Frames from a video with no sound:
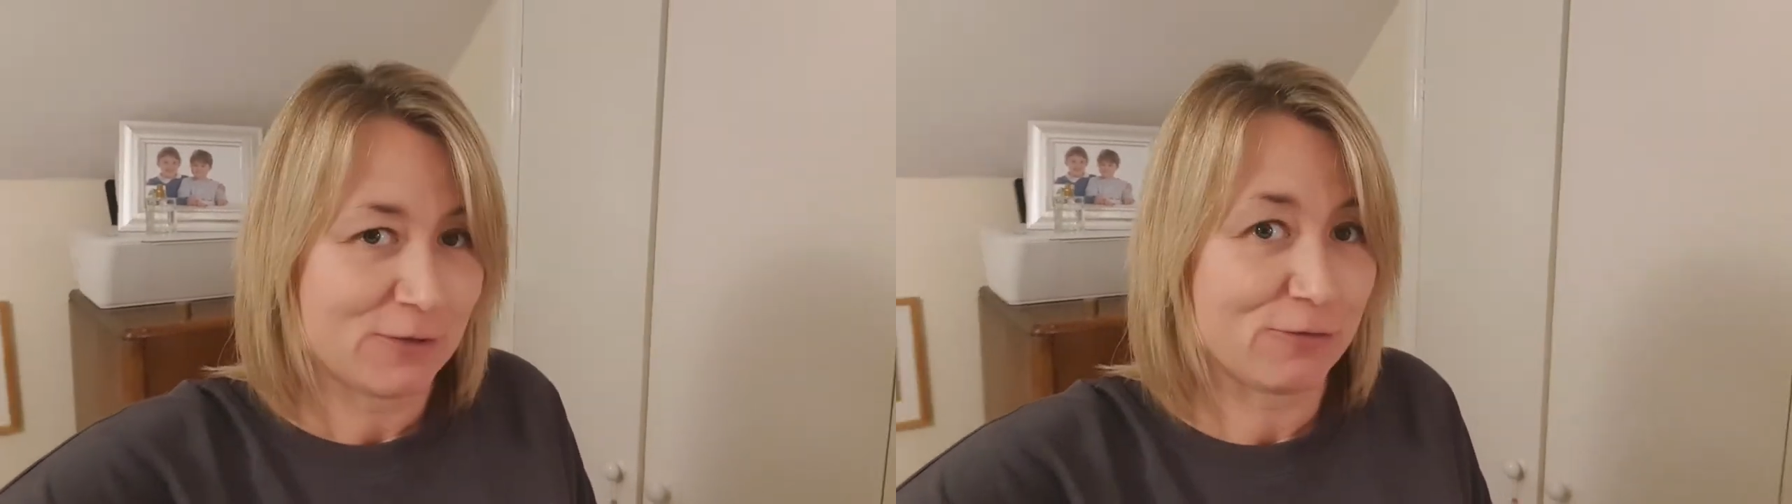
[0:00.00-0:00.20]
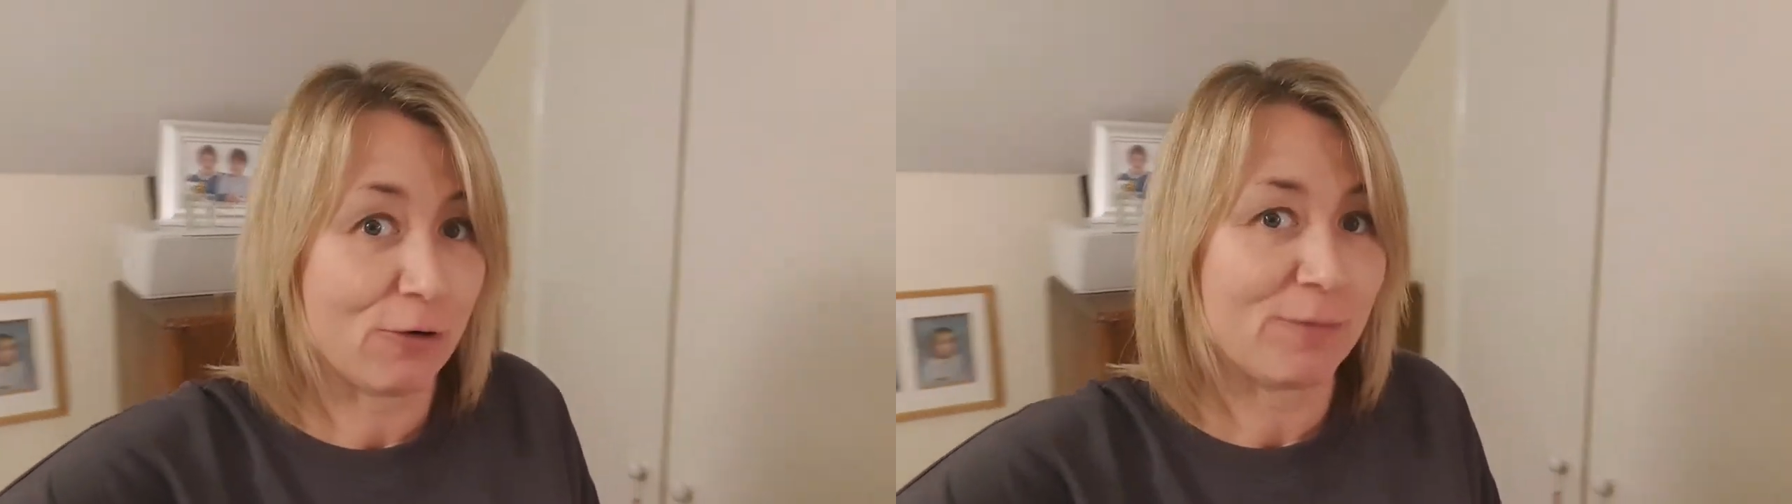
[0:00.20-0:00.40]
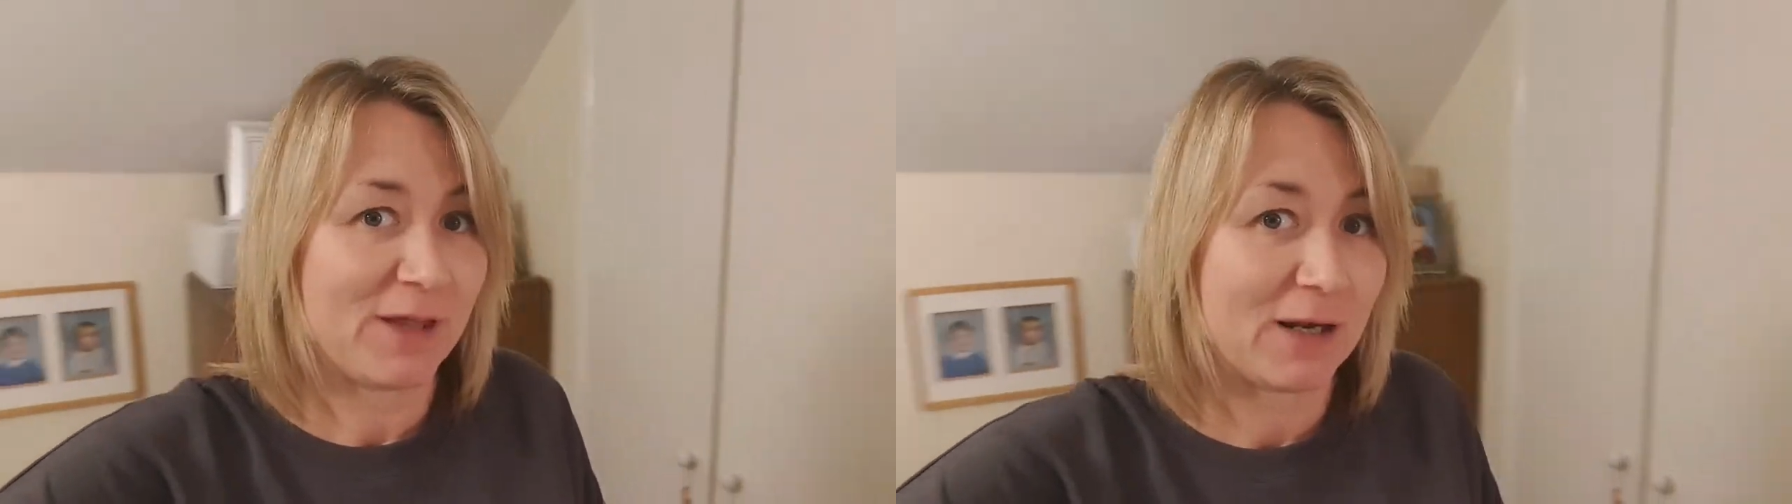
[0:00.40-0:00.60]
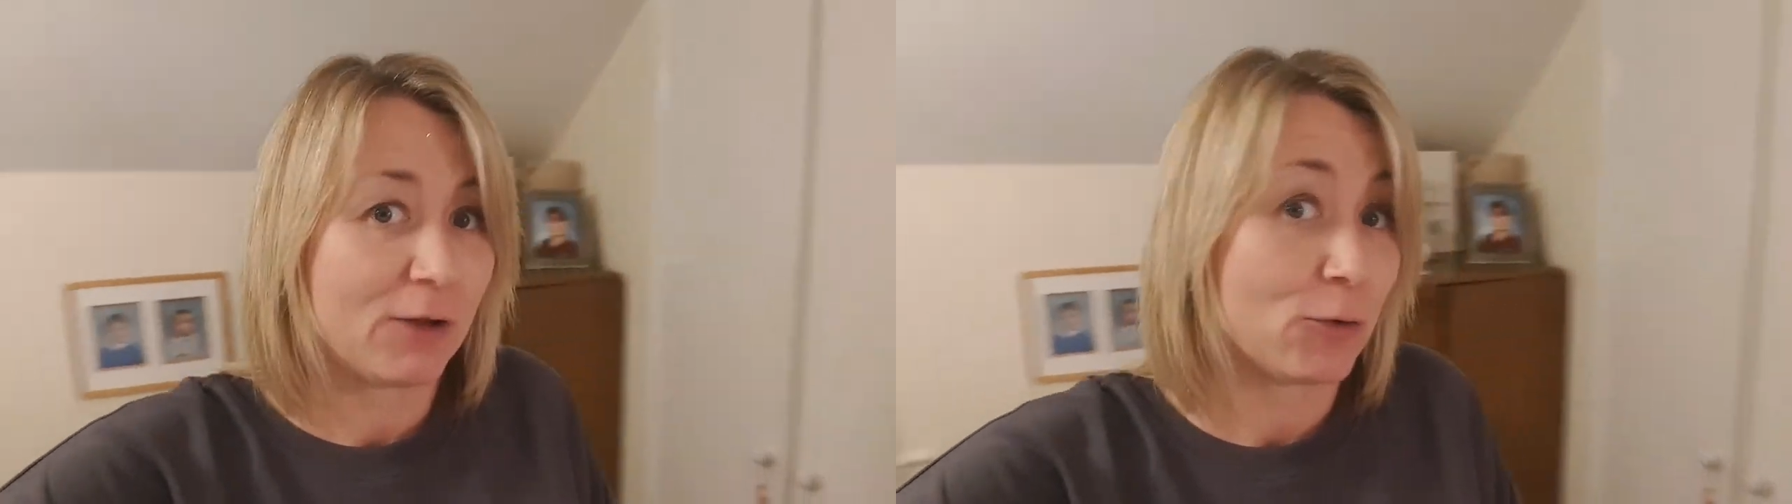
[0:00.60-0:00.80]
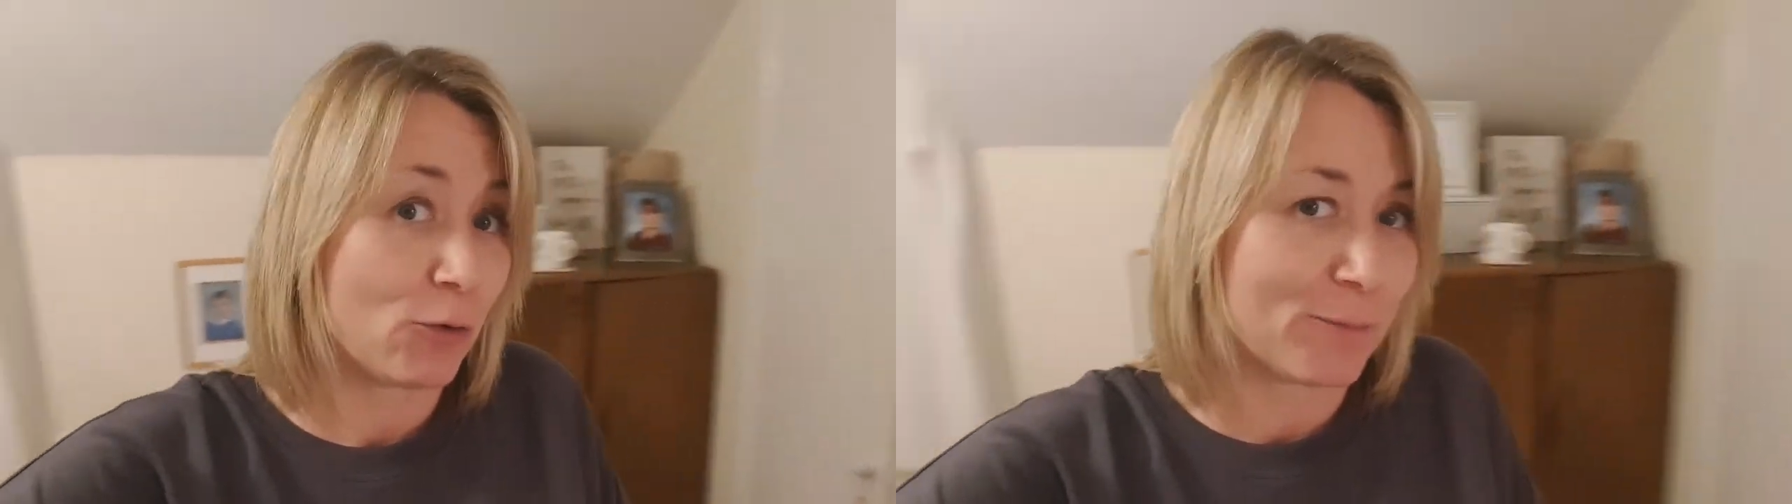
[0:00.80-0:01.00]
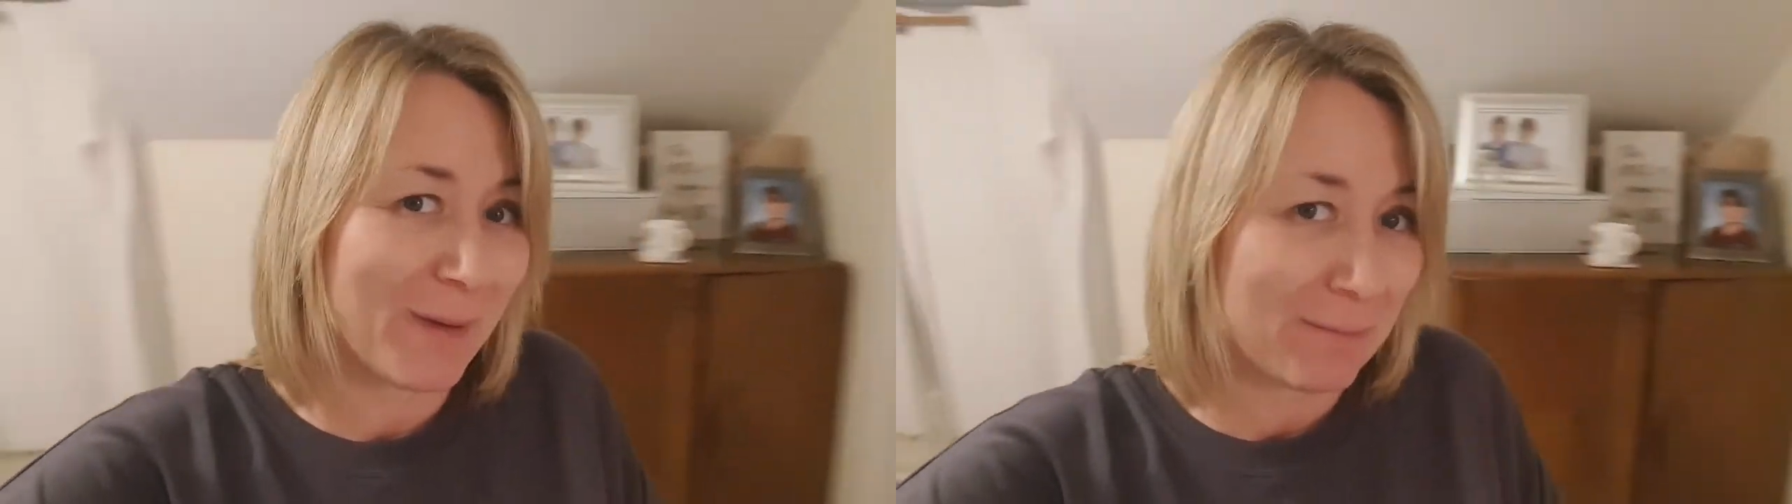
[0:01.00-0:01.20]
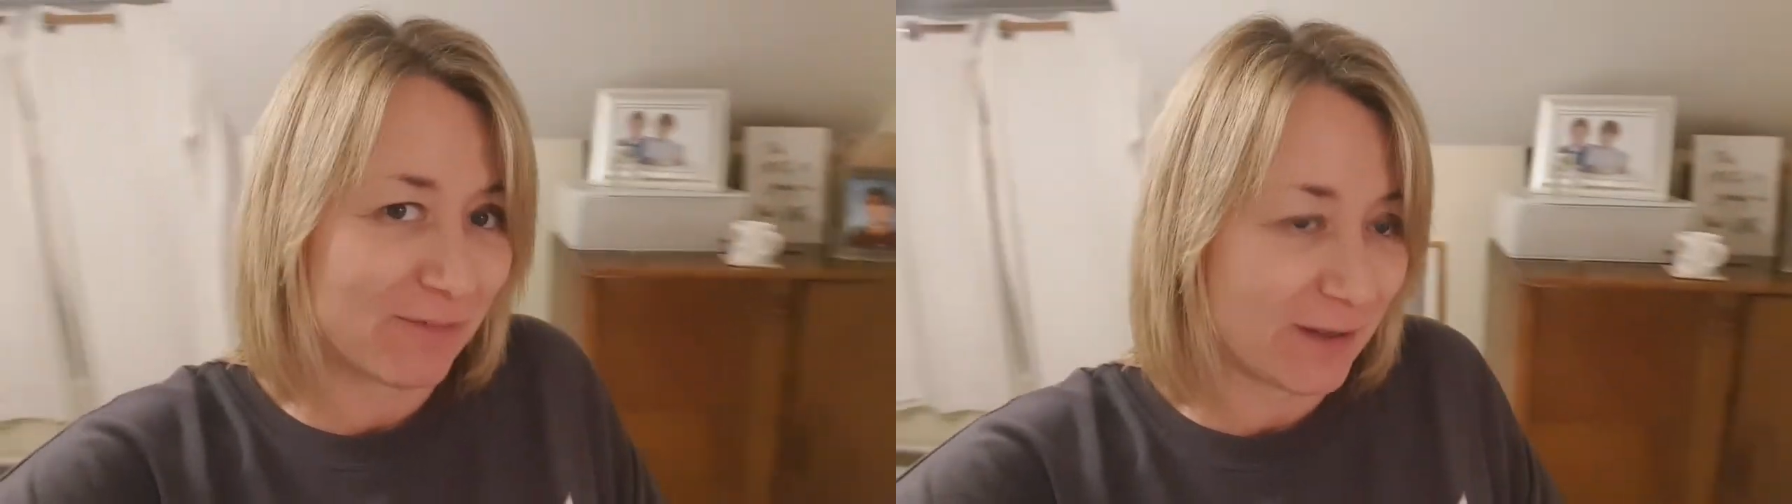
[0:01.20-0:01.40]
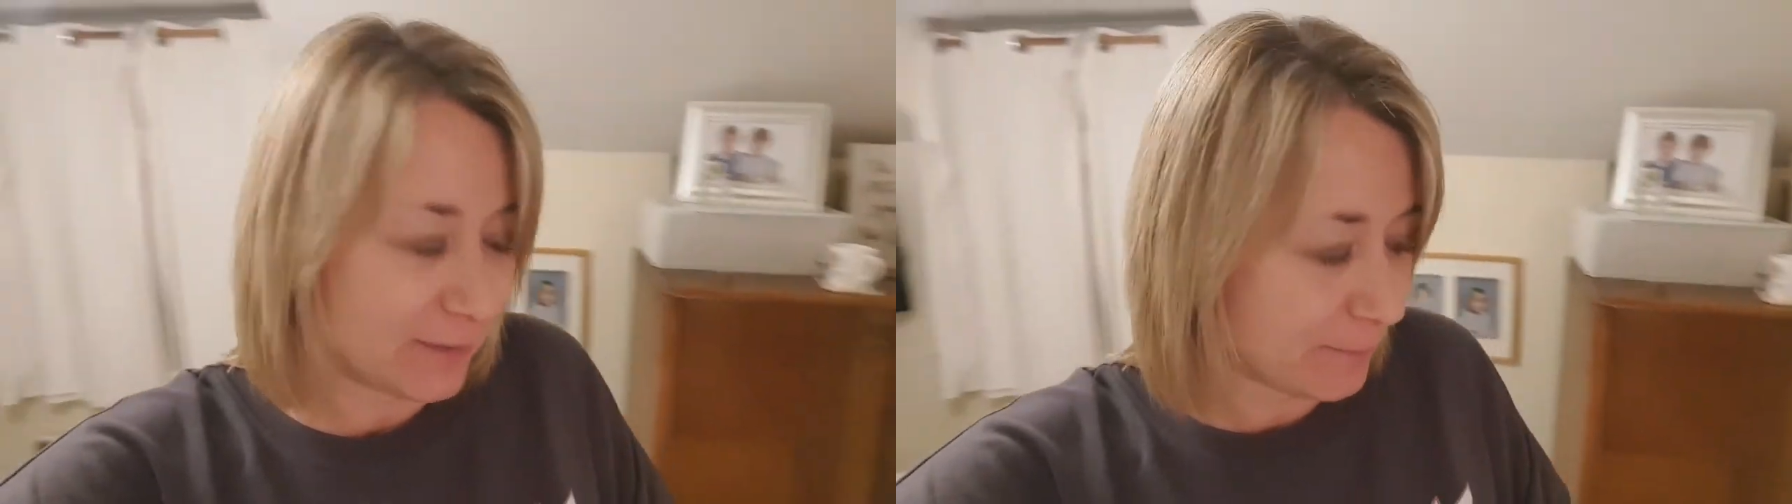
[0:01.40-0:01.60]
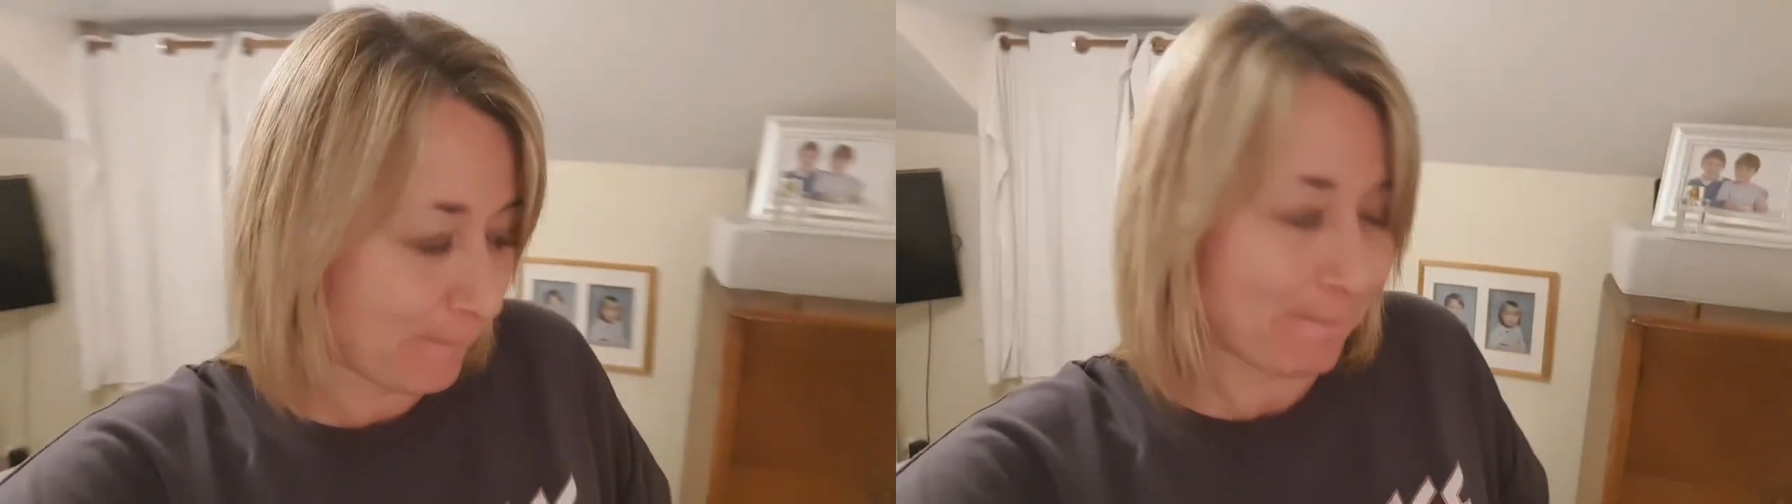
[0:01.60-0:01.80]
from the local kebab van.